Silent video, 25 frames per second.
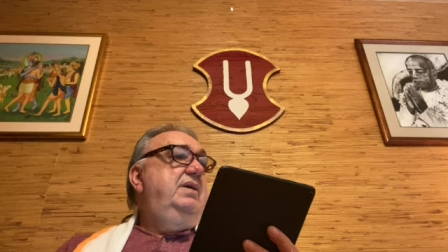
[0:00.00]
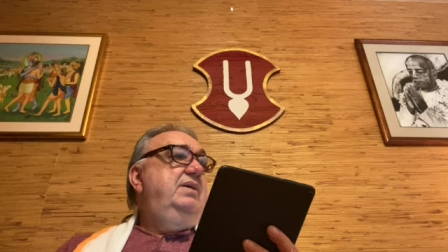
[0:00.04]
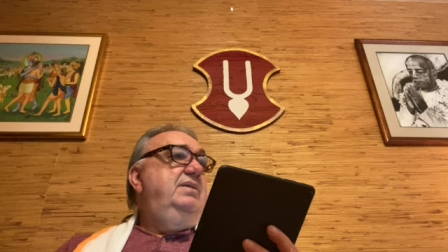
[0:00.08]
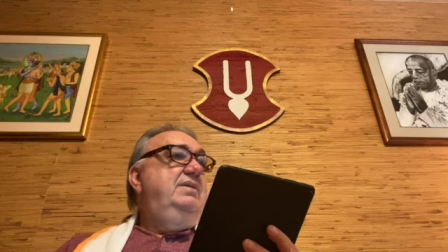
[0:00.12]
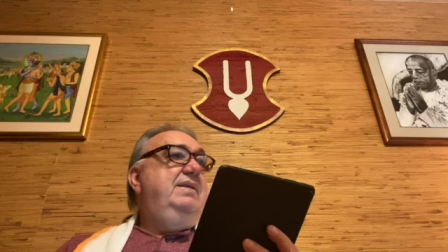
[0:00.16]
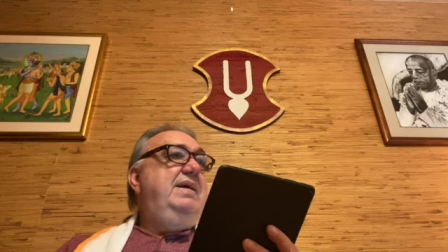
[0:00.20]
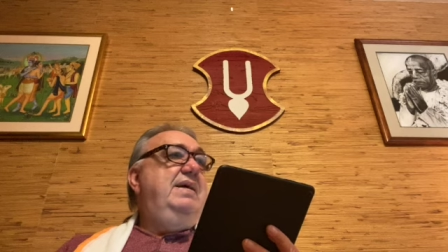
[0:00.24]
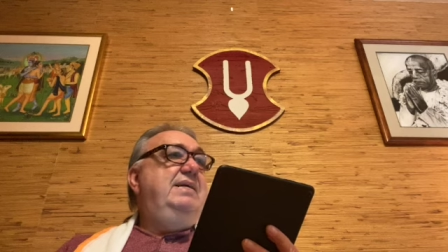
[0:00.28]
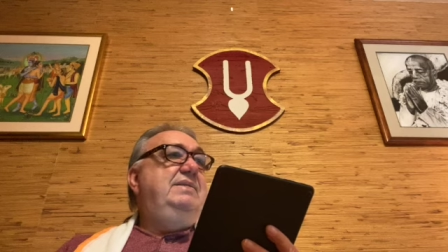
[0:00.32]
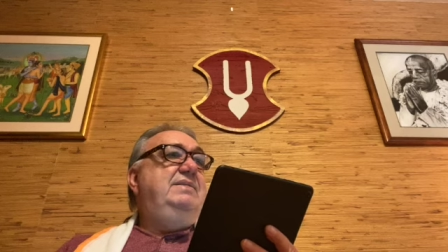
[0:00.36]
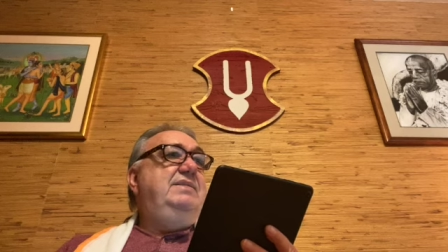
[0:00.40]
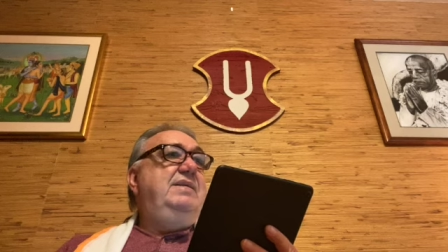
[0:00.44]

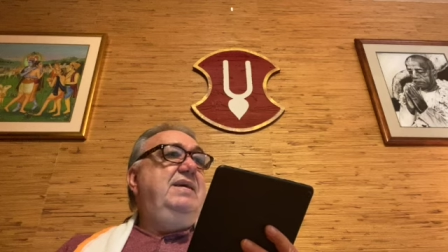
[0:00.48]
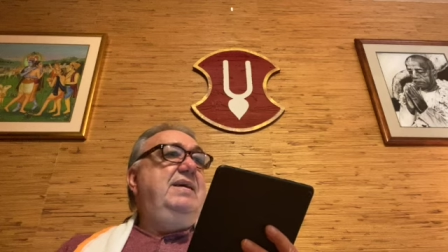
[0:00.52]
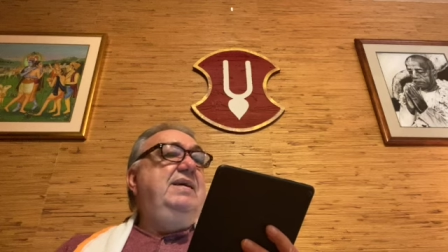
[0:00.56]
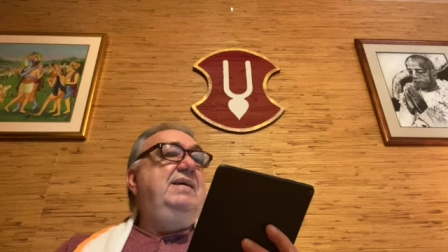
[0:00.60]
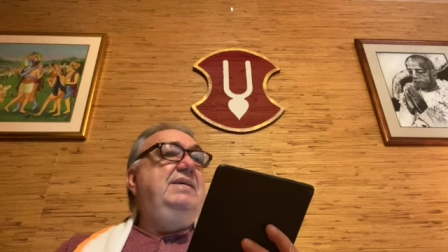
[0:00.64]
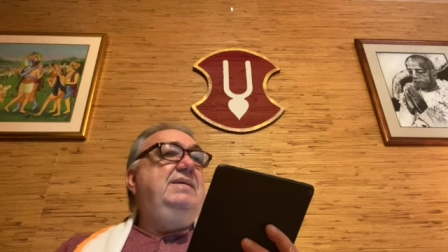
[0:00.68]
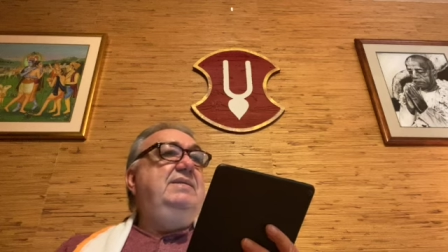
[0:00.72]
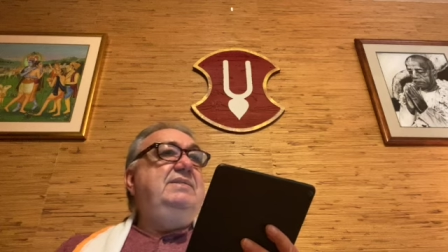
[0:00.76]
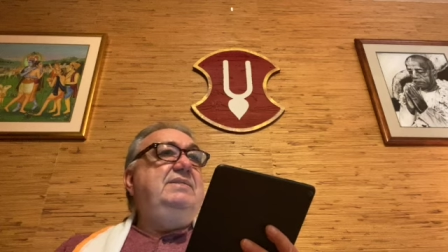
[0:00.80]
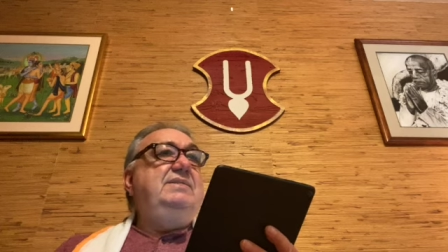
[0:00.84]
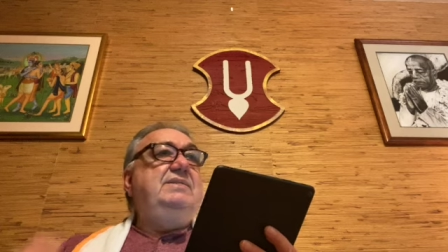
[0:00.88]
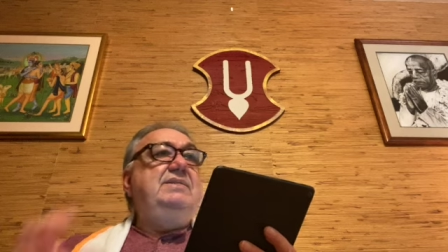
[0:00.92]
That
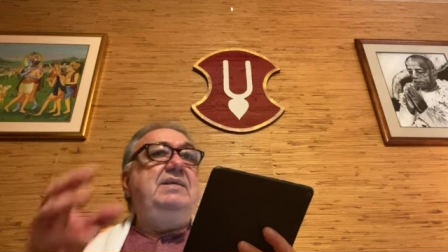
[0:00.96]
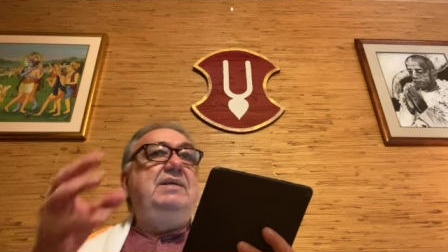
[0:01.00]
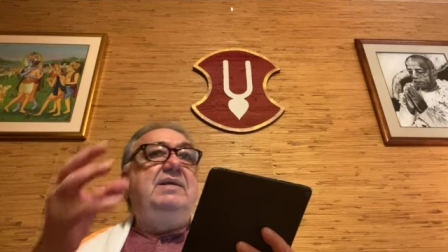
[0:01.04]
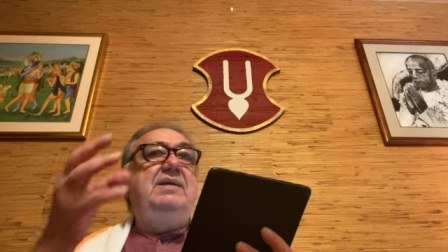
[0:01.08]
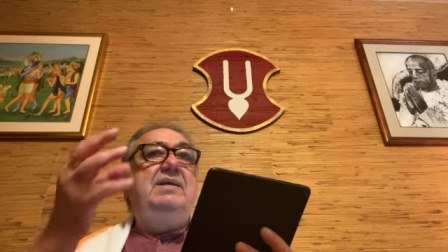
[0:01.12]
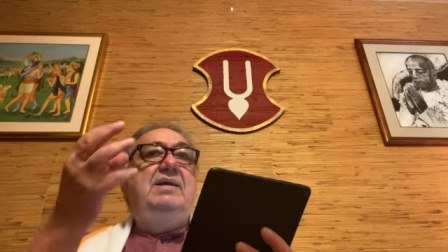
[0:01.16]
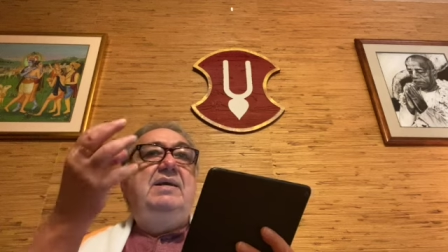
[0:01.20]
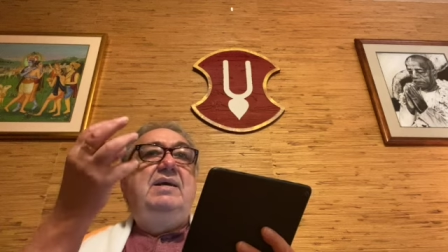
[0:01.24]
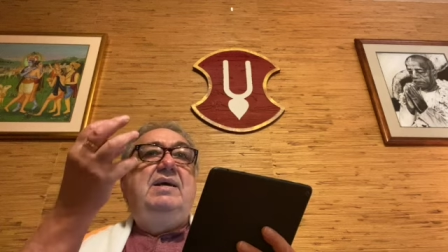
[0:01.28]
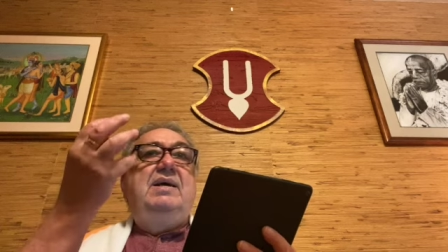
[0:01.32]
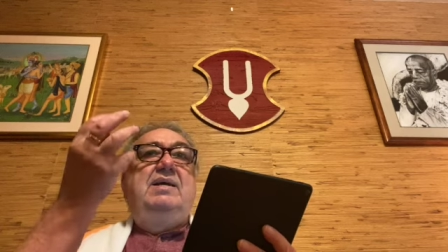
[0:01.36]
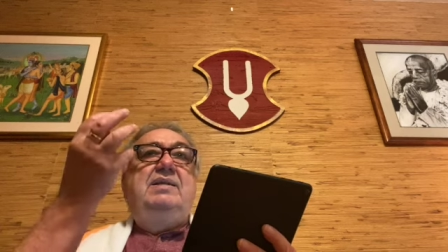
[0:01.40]
taste
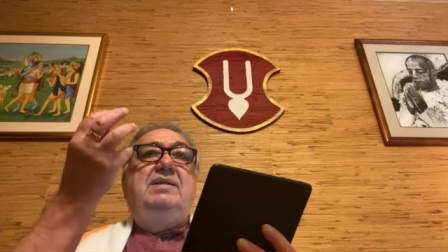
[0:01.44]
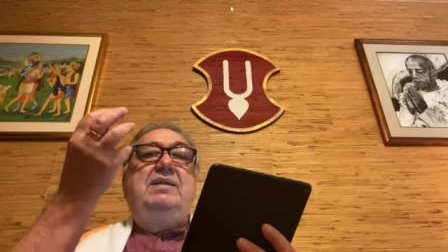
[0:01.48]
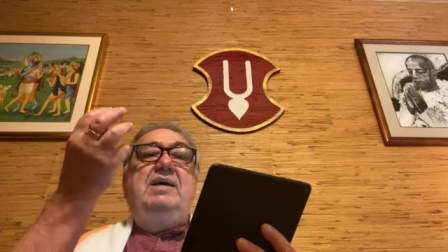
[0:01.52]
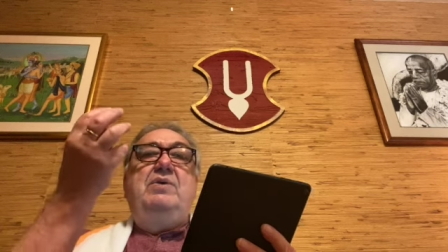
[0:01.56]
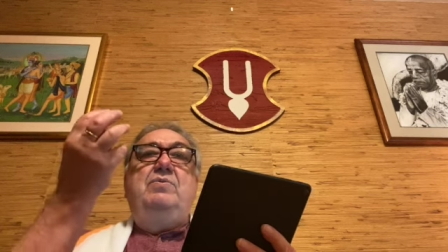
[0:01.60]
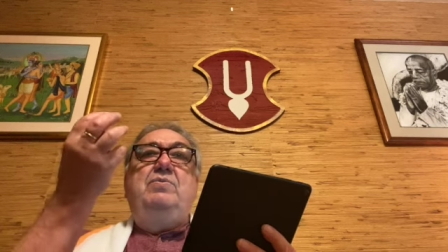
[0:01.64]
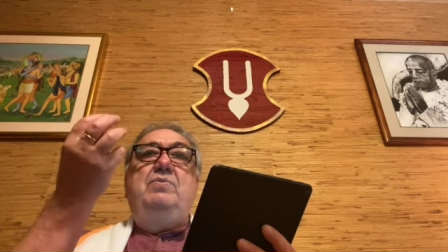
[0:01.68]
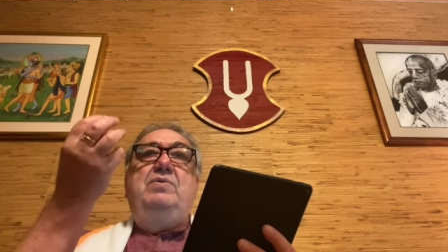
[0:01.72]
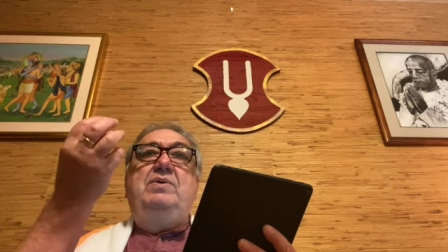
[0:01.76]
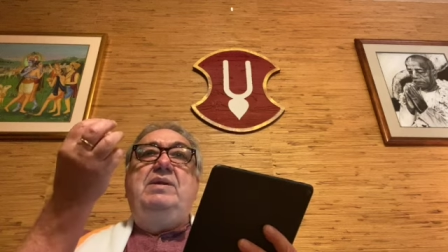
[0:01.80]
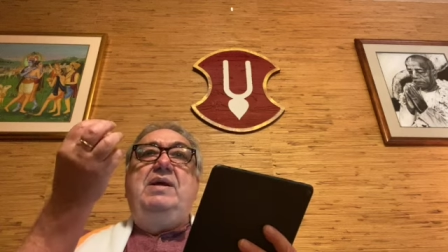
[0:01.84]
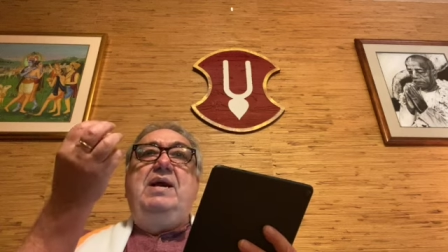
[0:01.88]
that
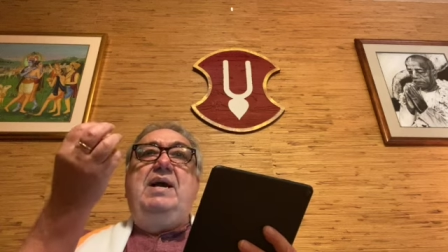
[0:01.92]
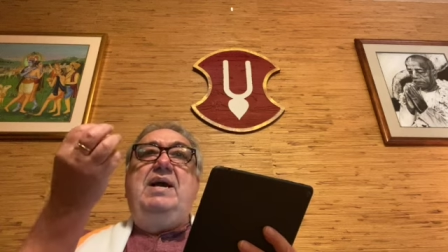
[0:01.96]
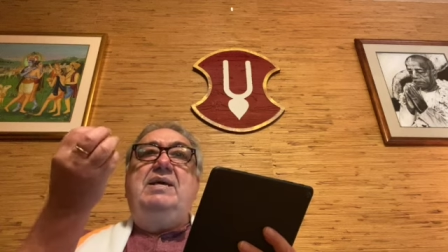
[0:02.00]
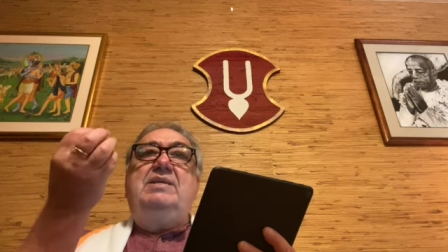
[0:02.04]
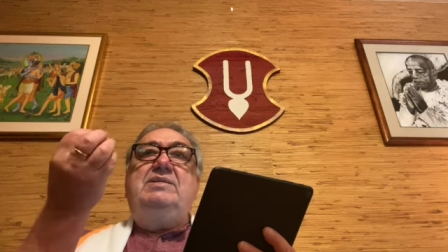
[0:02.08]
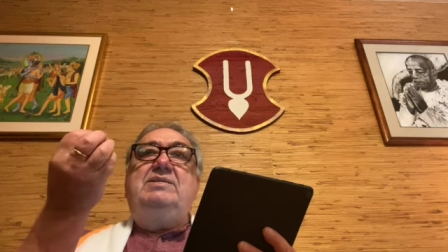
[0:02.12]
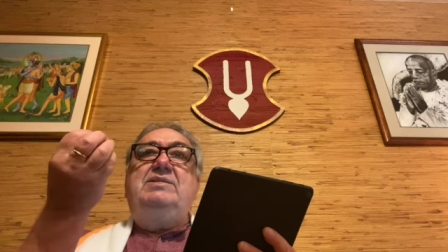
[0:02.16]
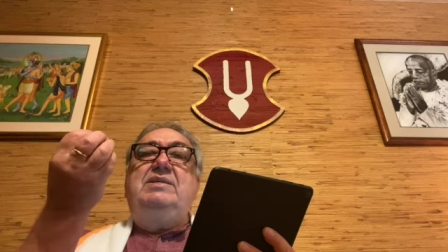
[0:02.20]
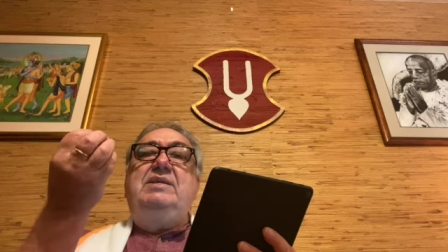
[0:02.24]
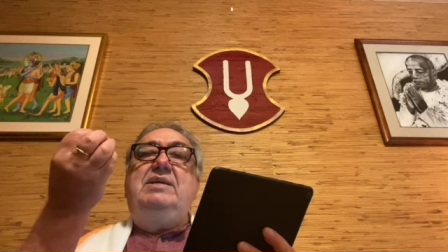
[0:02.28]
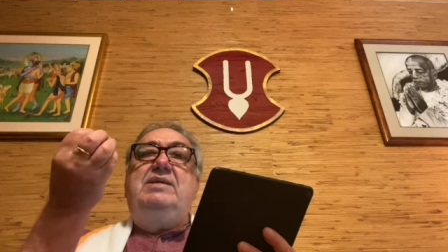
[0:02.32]
one actually